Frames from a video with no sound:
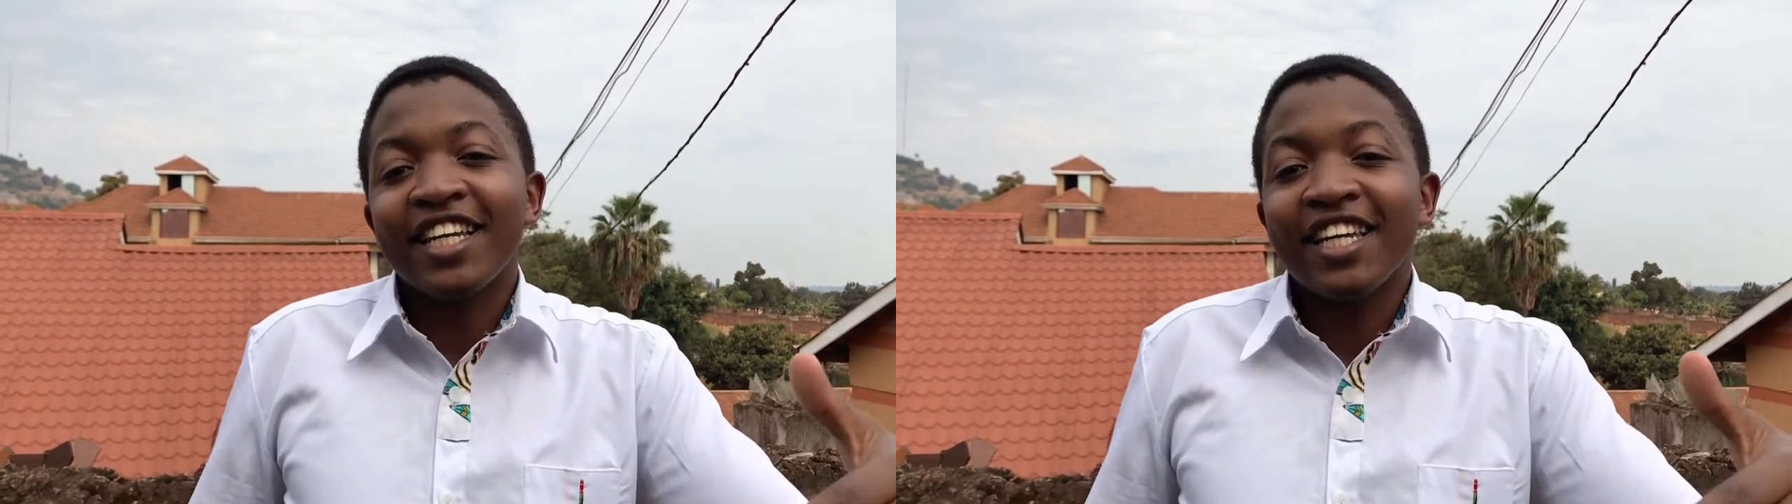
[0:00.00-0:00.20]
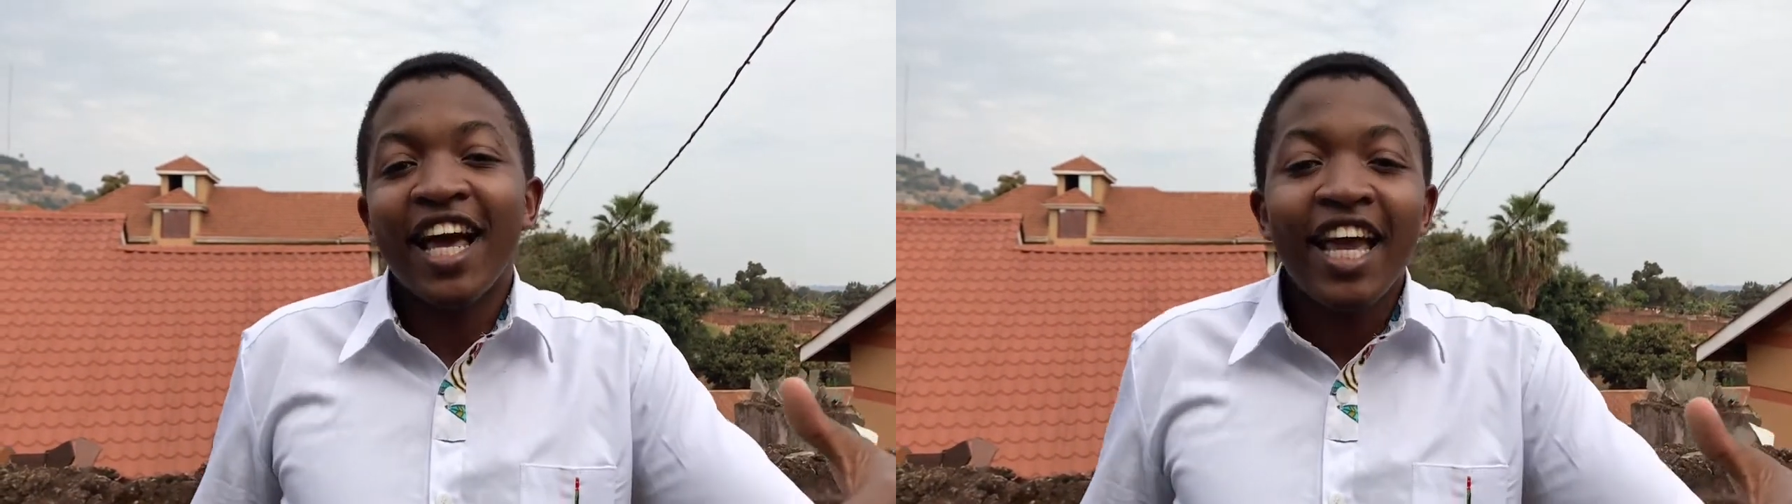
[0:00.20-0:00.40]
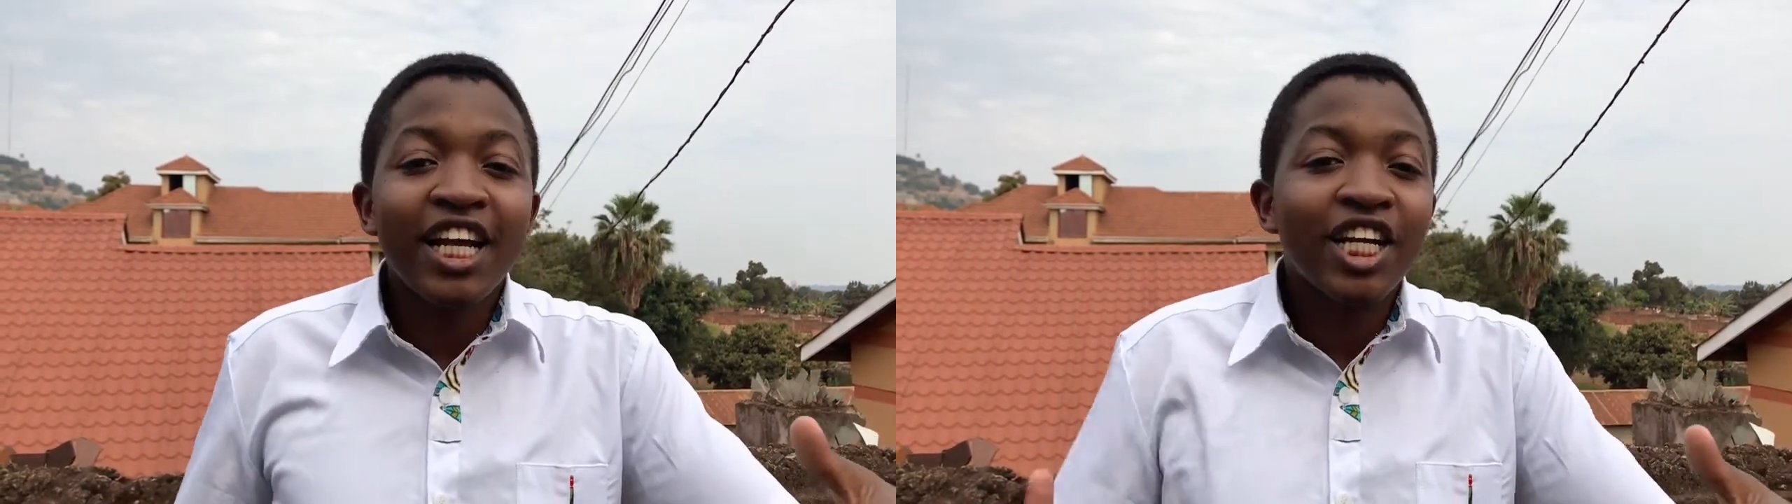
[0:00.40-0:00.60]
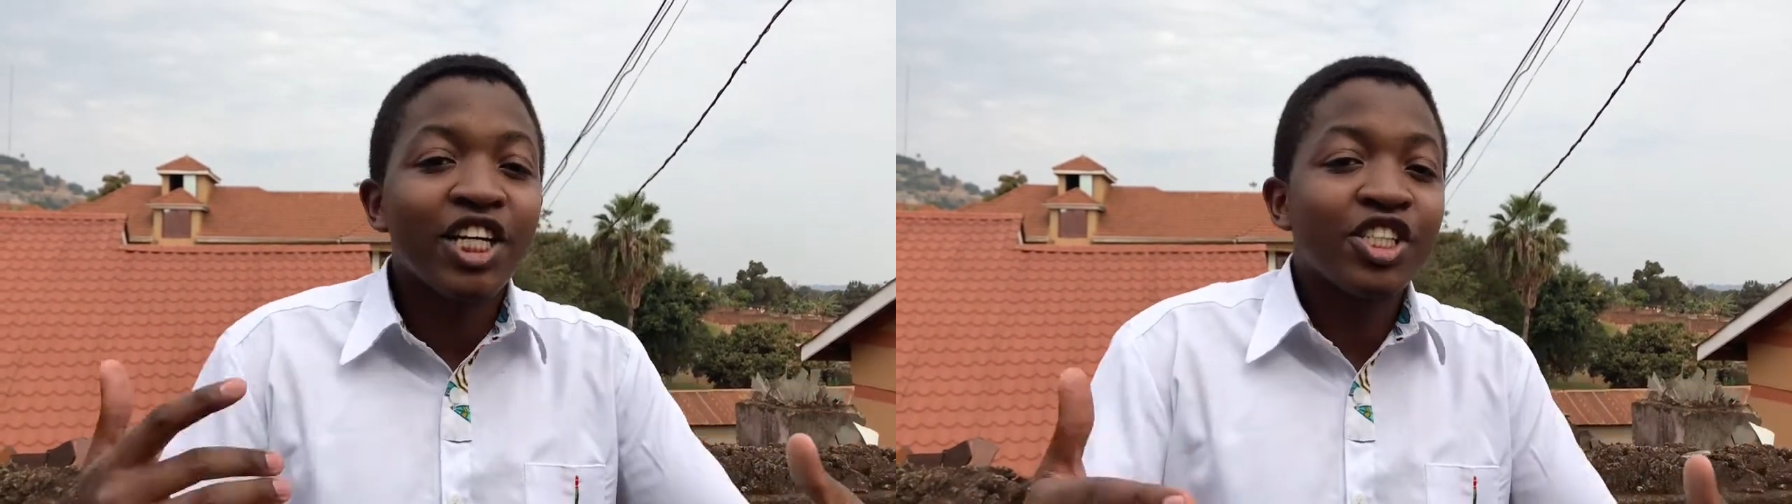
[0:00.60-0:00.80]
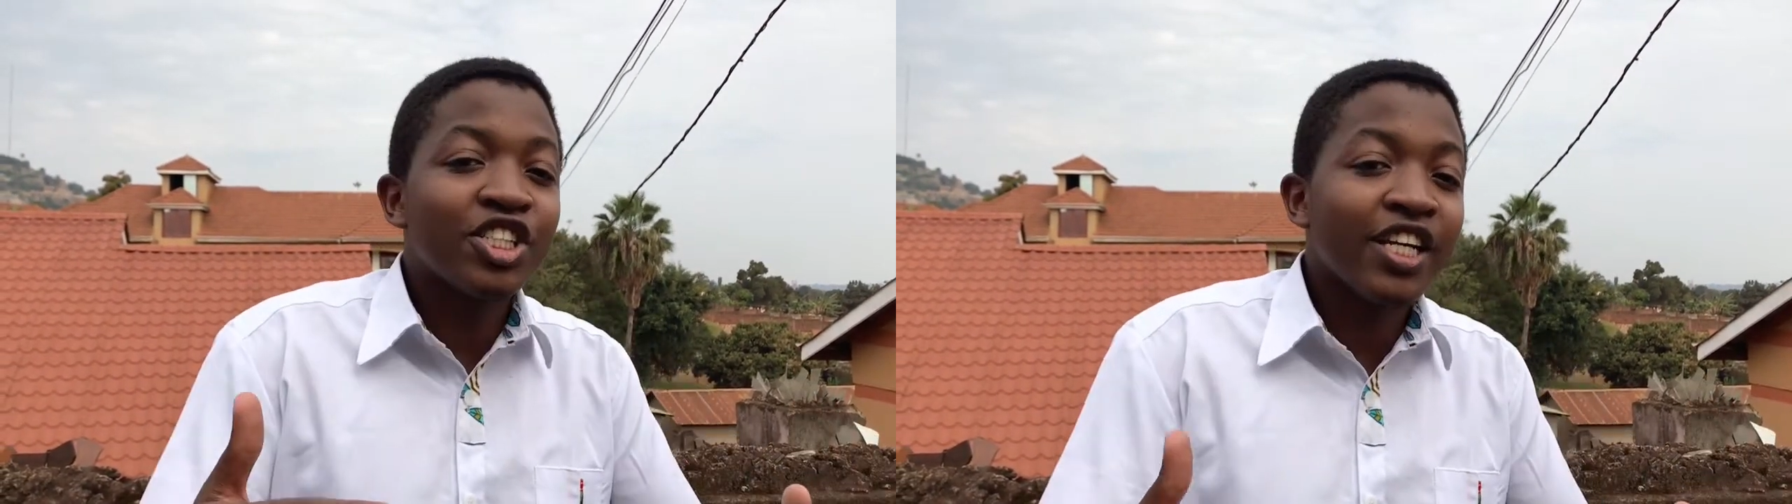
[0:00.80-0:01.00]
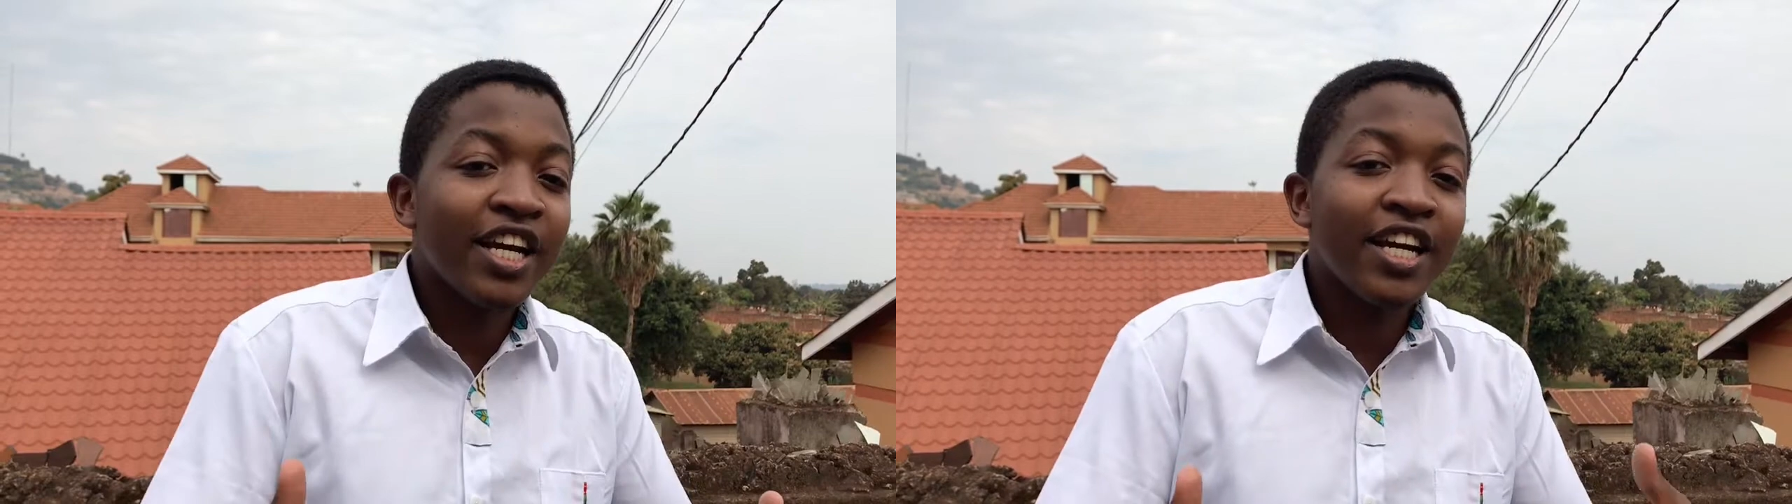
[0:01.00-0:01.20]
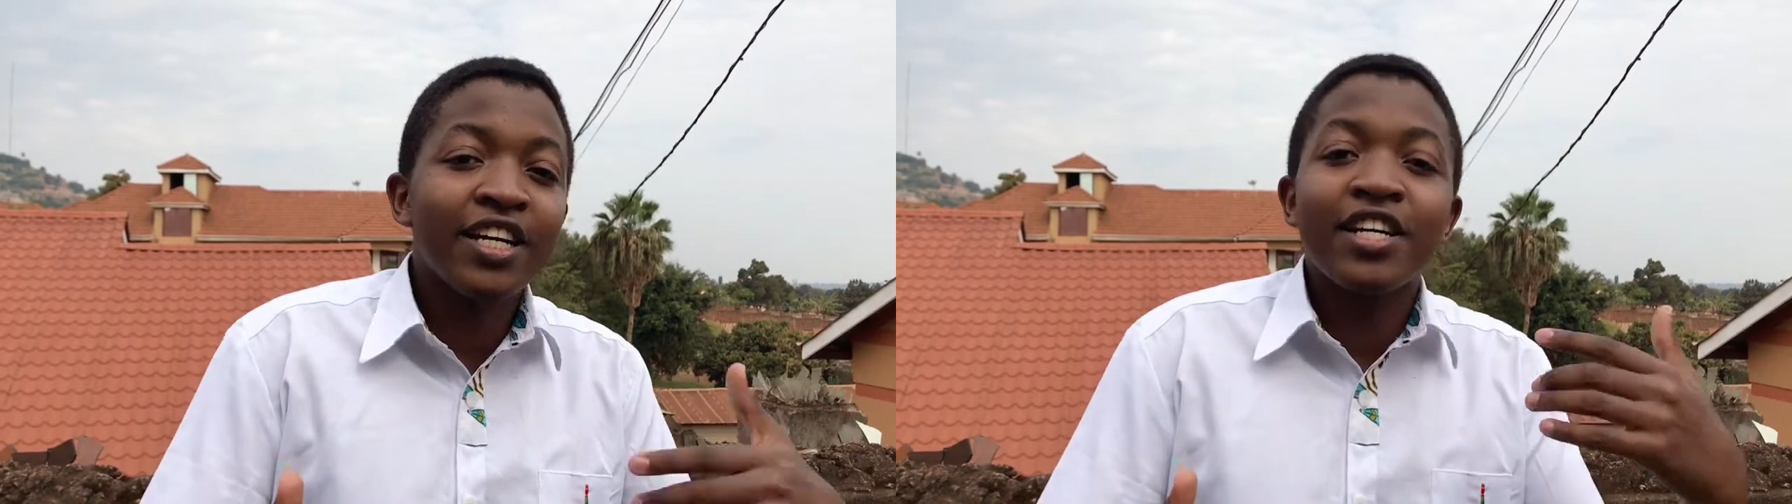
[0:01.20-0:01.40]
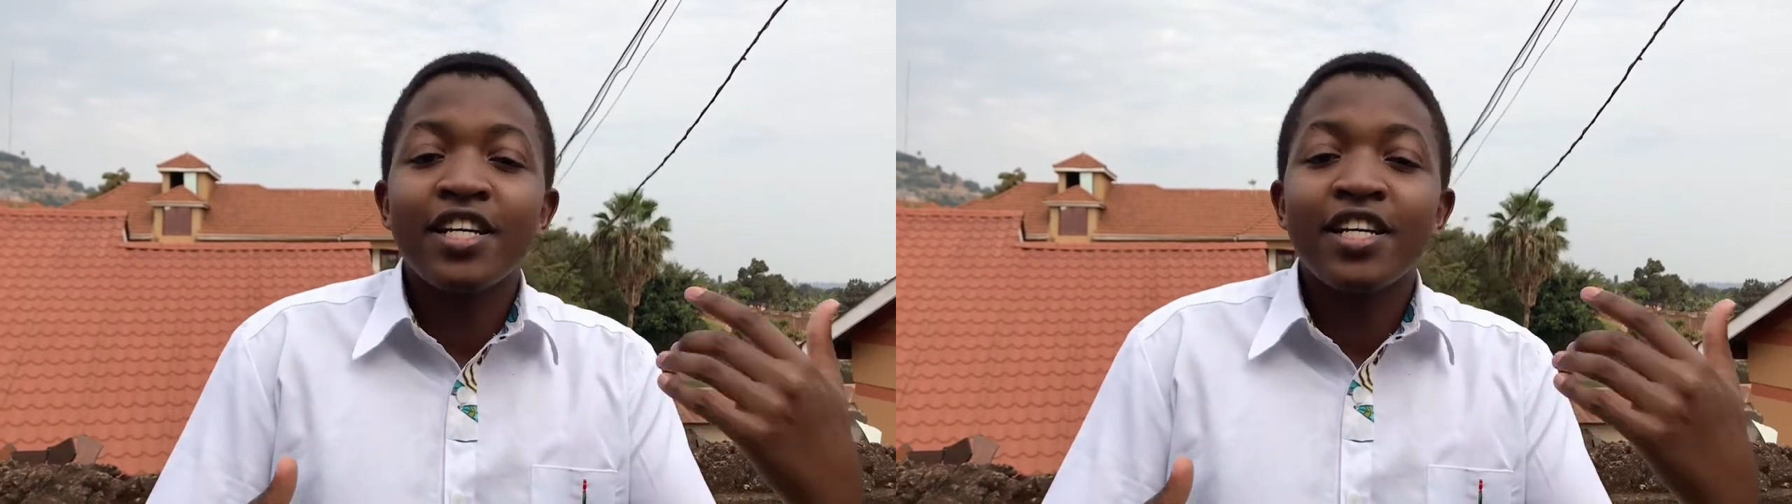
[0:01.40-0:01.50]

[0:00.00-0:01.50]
like, share,